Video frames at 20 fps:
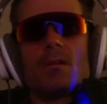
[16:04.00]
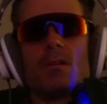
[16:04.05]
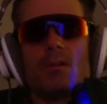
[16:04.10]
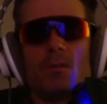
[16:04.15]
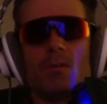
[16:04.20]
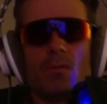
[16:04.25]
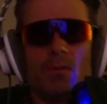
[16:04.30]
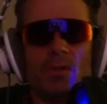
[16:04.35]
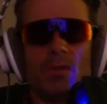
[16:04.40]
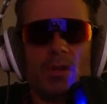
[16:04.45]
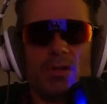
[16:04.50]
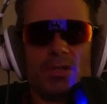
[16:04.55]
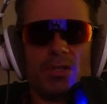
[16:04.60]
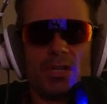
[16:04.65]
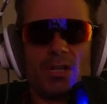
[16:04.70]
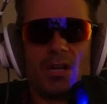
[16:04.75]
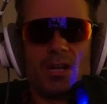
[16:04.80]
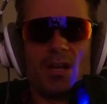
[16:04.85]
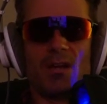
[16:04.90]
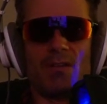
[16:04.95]
there's a
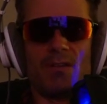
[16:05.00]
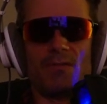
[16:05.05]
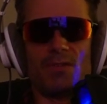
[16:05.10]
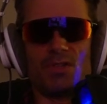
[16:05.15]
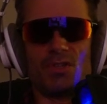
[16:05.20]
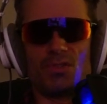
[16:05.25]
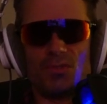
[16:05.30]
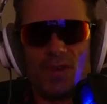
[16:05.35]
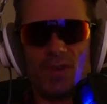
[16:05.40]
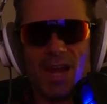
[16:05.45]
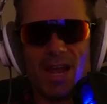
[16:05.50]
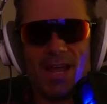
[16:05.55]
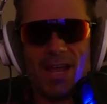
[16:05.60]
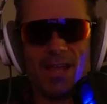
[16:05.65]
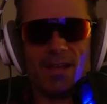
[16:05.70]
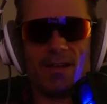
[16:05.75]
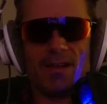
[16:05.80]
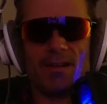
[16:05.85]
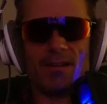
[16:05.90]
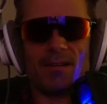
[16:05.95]
kind of
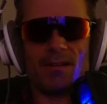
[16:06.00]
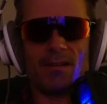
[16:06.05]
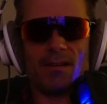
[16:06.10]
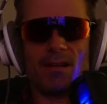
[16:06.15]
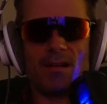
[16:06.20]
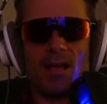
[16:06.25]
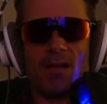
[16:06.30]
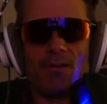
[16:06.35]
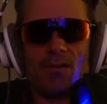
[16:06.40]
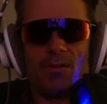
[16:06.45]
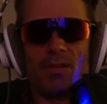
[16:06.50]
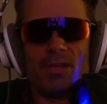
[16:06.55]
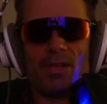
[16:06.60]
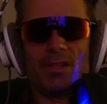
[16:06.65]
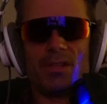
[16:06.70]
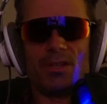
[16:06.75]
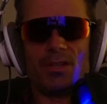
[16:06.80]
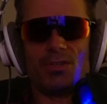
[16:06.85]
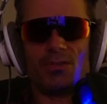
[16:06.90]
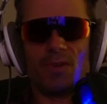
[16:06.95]
dread, not only the
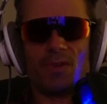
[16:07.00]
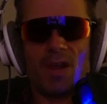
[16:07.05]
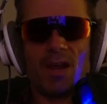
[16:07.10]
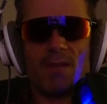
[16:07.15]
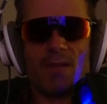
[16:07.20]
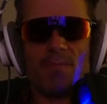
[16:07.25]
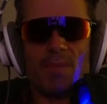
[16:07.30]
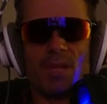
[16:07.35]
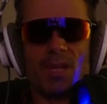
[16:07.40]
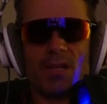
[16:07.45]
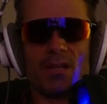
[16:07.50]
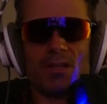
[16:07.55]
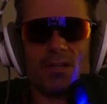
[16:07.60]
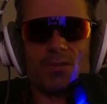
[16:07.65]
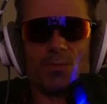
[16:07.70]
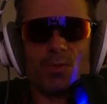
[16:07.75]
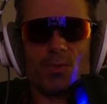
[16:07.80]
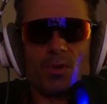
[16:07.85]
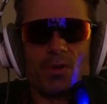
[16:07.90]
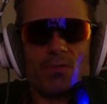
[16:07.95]
dread because
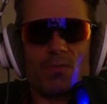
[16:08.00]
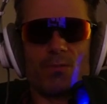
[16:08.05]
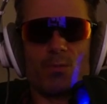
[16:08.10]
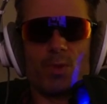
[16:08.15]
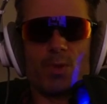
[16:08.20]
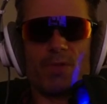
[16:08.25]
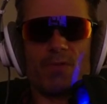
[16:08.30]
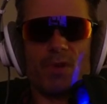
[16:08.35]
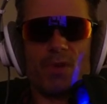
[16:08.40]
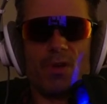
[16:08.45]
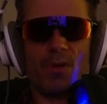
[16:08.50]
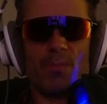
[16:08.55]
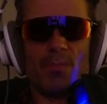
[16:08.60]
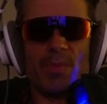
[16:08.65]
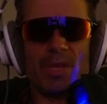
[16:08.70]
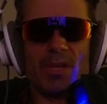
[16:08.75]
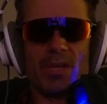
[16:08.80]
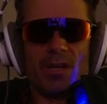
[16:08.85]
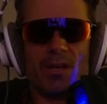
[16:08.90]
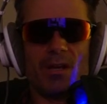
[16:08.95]
we've all
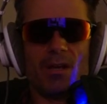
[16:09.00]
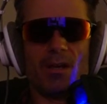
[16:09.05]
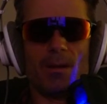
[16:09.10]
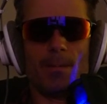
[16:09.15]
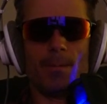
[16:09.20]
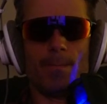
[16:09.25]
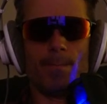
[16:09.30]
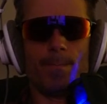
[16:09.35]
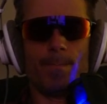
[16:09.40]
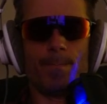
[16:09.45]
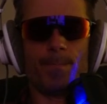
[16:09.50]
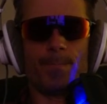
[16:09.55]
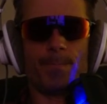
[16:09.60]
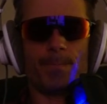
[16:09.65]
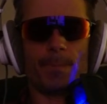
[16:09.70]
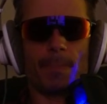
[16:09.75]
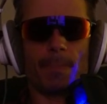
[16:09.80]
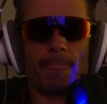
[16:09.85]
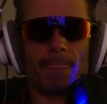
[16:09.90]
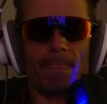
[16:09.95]
become
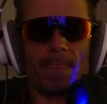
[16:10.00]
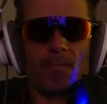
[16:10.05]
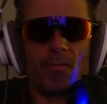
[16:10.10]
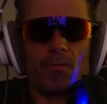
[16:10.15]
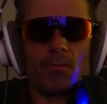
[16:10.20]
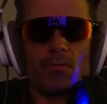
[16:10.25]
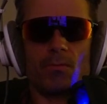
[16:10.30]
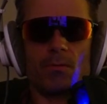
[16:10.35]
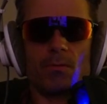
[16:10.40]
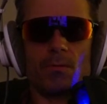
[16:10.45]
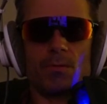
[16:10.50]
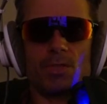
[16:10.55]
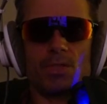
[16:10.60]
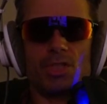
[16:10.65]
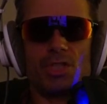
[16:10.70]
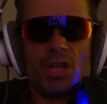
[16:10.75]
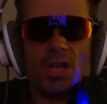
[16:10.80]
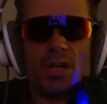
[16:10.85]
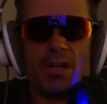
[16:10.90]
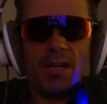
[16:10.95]

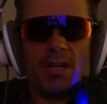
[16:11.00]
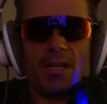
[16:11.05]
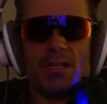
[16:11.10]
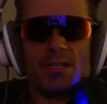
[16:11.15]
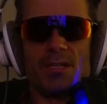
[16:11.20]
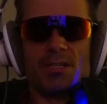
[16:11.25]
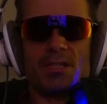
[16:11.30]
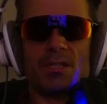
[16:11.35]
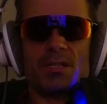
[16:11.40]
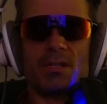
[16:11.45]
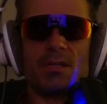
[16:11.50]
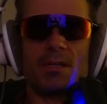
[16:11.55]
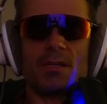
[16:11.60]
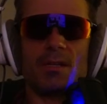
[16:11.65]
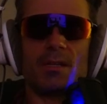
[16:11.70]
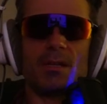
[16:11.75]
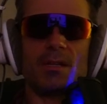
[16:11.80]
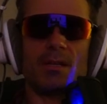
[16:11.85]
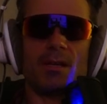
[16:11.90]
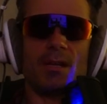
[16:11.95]
shut-ins,
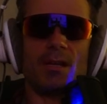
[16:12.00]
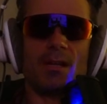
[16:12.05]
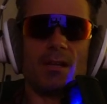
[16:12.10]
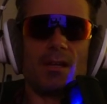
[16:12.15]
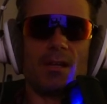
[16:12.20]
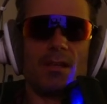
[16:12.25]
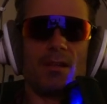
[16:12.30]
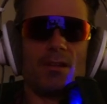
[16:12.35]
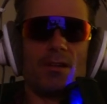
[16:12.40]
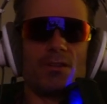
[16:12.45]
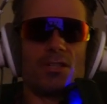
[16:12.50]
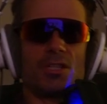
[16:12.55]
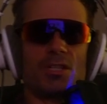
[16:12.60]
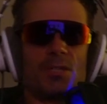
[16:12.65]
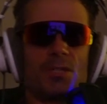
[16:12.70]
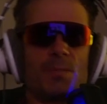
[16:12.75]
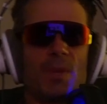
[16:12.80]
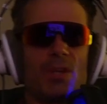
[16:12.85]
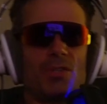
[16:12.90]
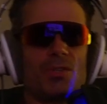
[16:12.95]
and there's a
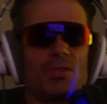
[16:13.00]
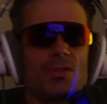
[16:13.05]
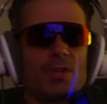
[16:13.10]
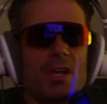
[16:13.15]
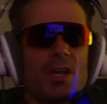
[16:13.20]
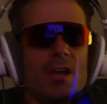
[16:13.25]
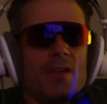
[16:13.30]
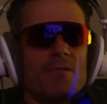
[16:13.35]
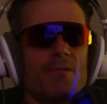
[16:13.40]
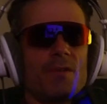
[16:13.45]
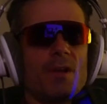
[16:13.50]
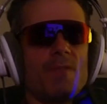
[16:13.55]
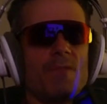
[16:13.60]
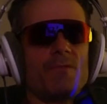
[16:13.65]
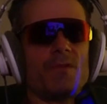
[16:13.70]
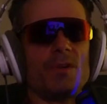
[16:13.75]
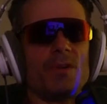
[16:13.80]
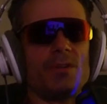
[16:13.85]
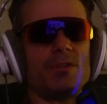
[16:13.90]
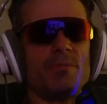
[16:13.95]
special kind of
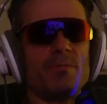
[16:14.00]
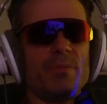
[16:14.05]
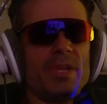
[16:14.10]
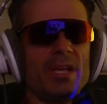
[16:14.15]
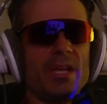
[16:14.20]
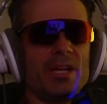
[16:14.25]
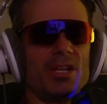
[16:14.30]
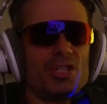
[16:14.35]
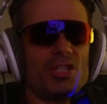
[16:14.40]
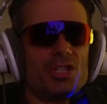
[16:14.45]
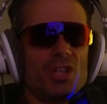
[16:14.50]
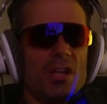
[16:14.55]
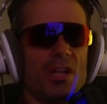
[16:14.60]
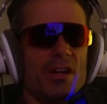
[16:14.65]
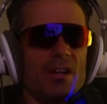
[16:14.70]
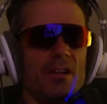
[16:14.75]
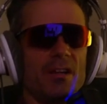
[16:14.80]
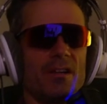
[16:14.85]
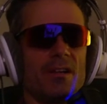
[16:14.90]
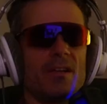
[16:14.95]
comfort to being a
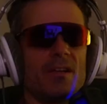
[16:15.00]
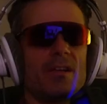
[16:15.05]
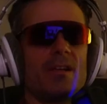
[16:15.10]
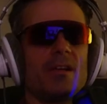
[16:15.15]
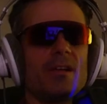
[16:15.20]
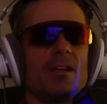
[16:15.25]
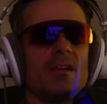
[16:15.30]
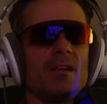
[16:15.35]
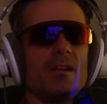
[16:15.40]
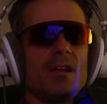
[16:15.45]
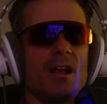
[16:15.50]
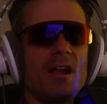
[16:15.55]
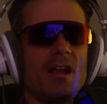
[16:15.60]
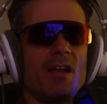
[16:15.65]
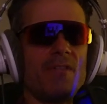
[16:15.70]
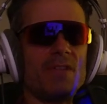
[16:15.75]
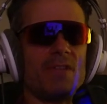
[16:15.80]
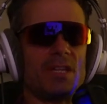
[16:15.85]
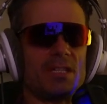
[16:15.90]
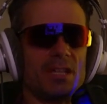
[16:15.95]
shut-in and not
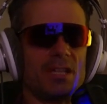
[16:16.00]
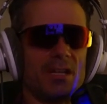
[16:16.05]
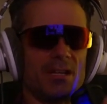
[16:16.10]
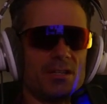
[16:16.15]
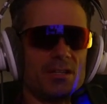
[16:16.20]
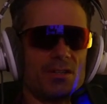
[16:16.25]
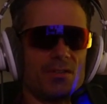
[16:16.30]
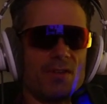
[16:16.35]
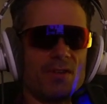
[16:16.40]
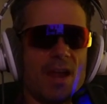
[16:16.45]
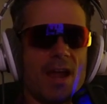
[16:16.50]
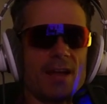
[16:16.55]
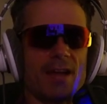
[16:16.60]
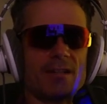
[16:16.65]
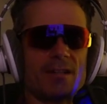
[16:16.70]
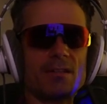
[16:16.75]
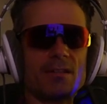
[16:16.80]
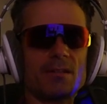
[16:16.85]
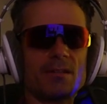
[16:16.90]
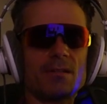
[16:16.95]
having to
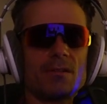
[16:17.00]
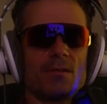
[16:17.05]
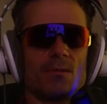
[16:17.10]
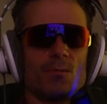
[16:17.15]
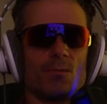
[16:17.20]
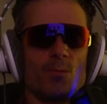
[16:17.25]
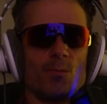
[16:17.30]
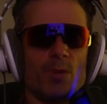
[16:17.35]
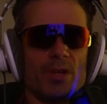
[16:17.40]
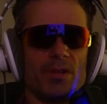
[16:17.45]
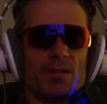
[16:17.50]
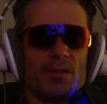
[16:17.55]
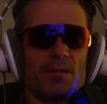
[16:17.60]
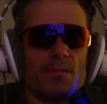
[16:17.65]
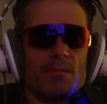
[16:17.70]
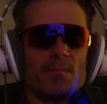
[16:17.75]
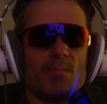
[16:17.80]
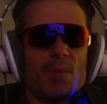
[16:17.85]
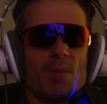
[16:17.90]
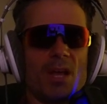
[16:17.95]
interact with
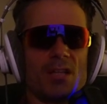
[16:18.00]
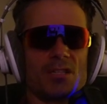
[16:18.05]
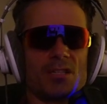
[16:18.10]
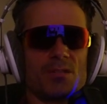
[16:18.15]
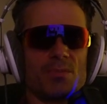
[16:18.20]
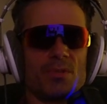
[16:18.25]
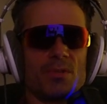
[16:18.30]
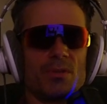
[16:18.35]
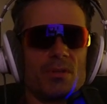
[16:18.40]
possible